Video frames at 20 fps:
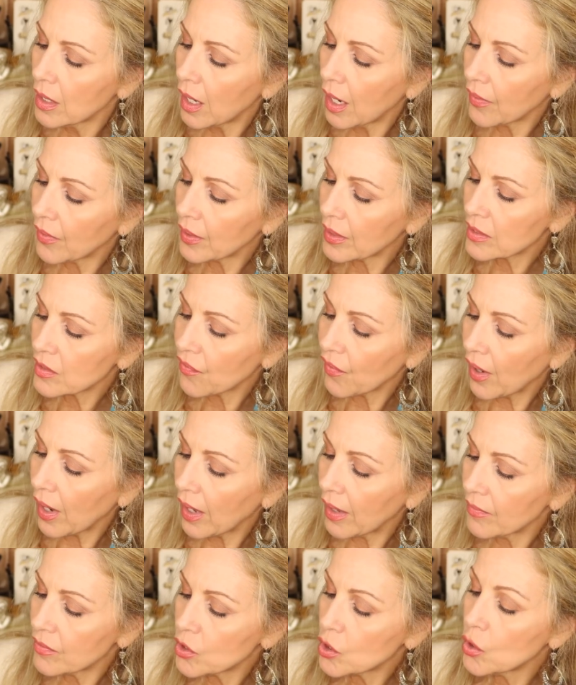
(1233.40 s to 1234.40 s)
I think it's
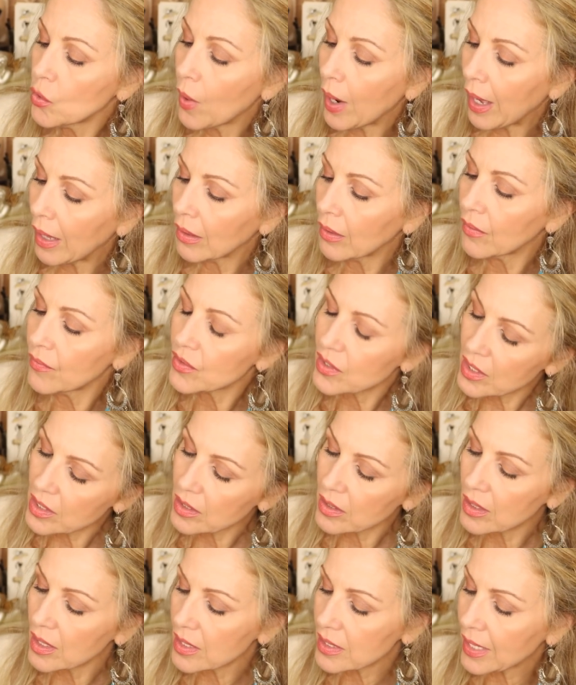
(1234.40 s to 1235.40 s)
5. 2 olives,
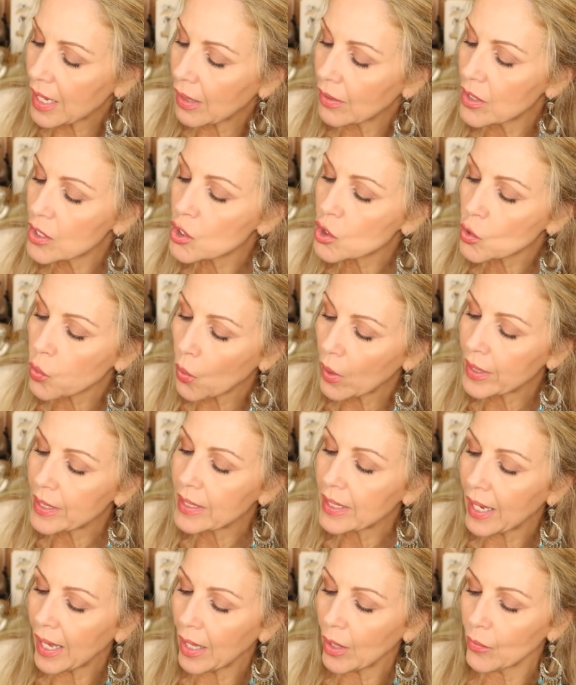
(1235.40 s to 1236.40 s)
this is
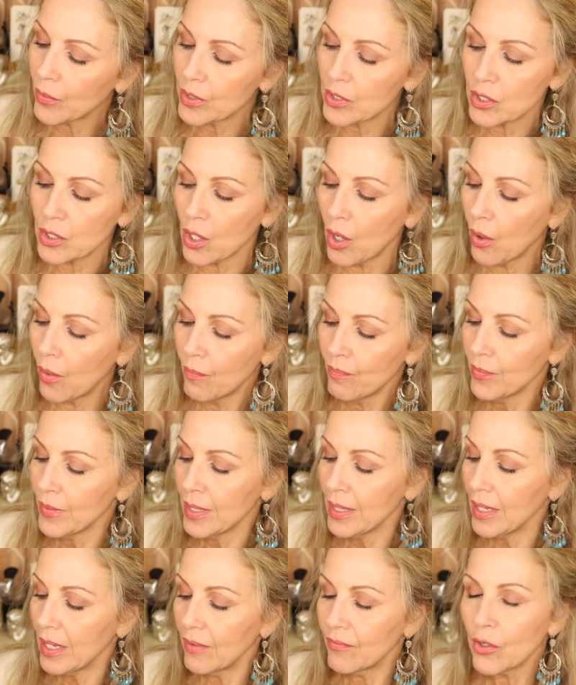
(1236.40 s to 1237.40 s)
20 calories. So
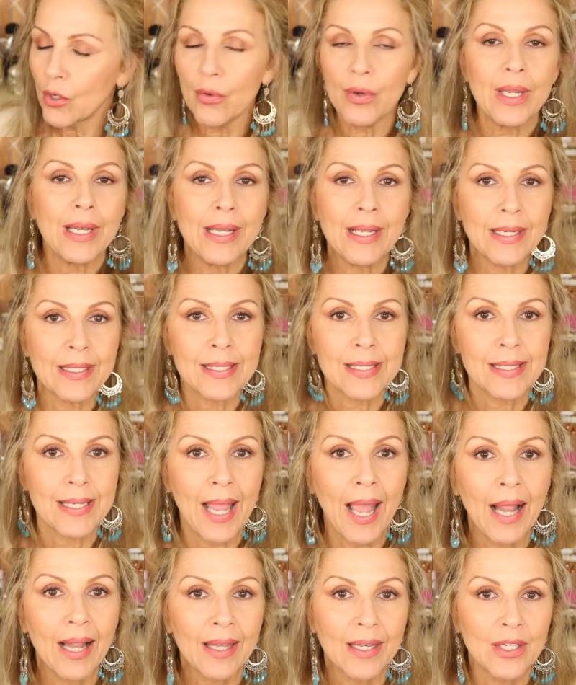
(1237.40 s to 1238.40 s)
if you're eating a
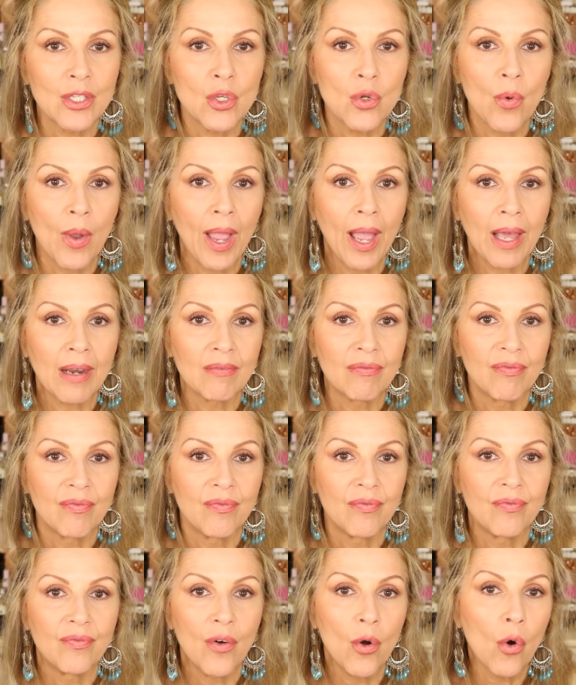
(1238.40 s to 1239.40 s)
salad and you add
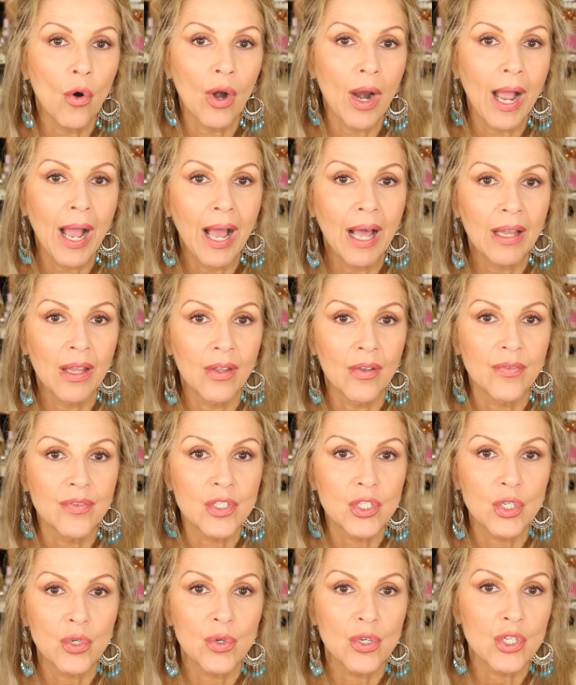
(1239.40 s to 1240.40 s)
4
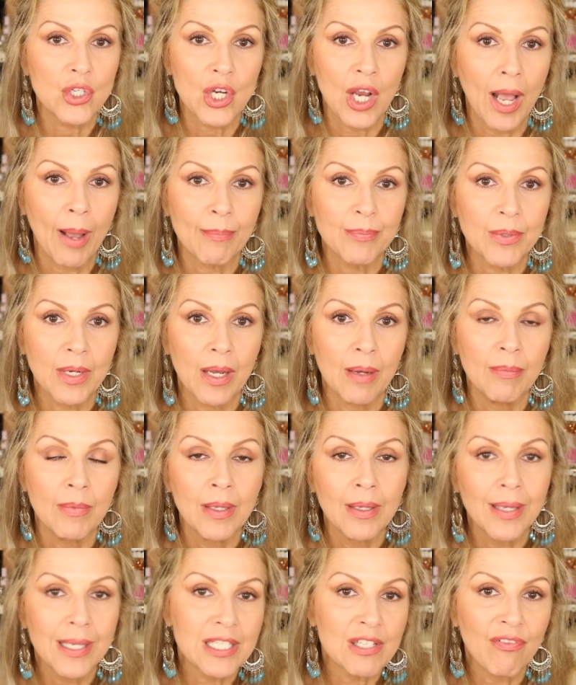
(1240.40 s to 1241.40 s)
olives to it chopped
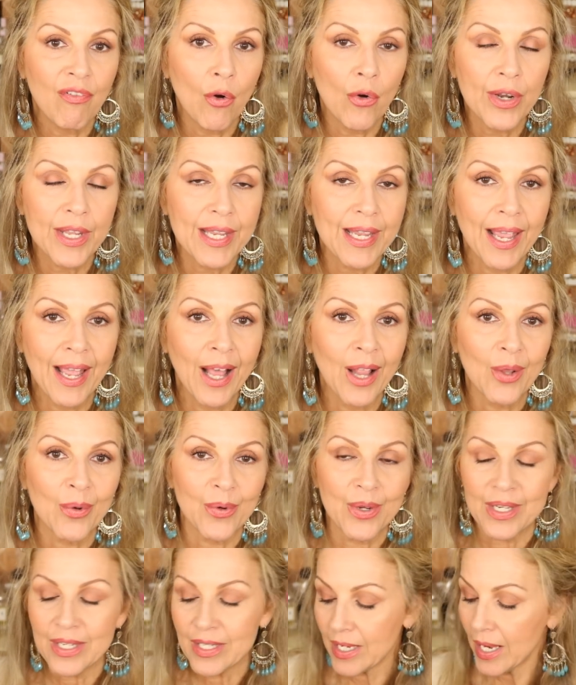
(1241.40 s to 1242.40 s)
up, it's 40
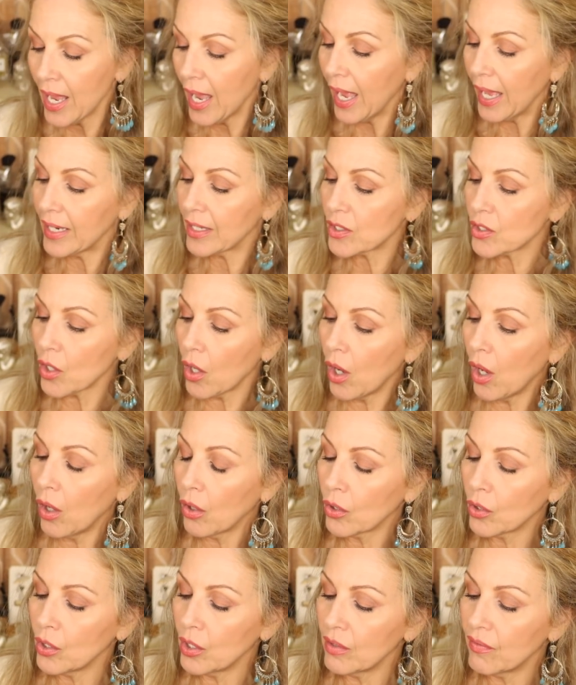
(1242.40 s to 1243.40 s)
calories. And it's
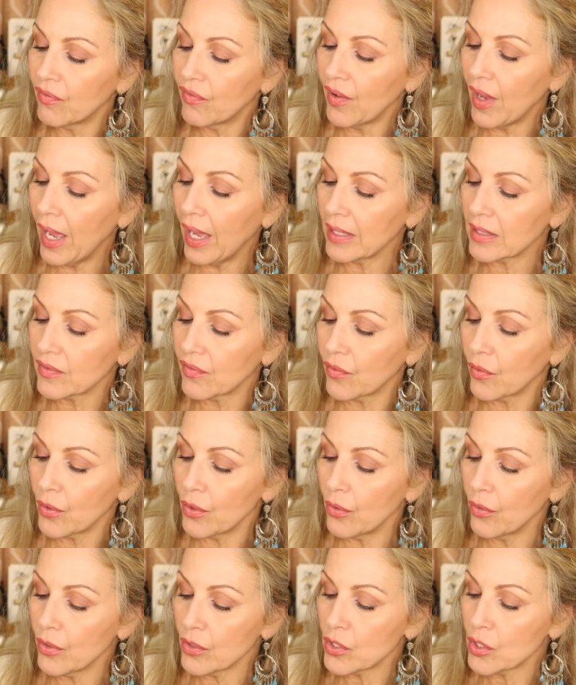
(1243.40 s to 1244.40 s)
all good fats for
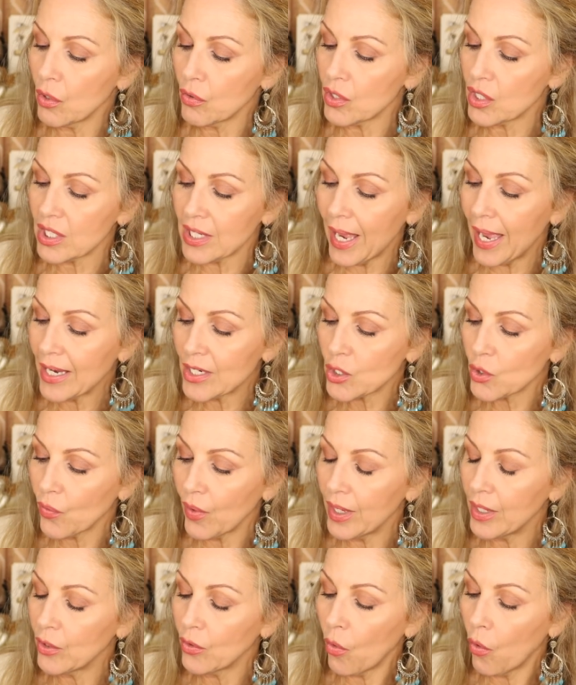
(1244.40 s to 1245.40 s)
you. There's no
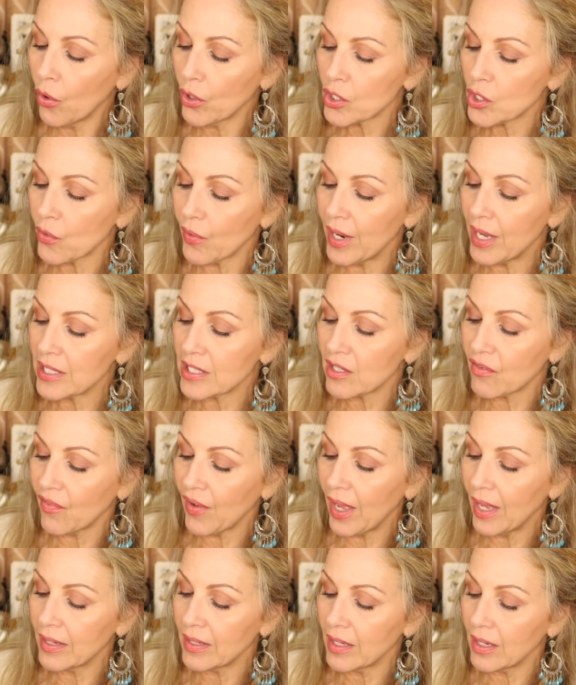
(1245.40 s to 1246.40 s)
saturated or trans
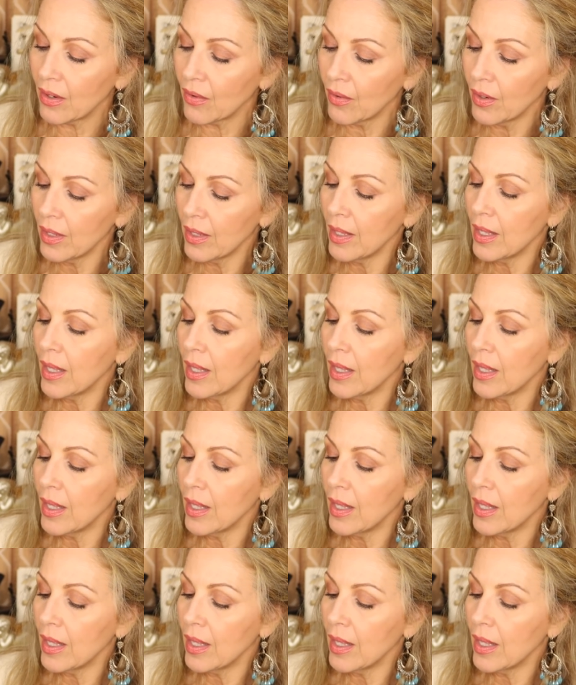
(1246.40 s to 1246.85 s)
fat in here.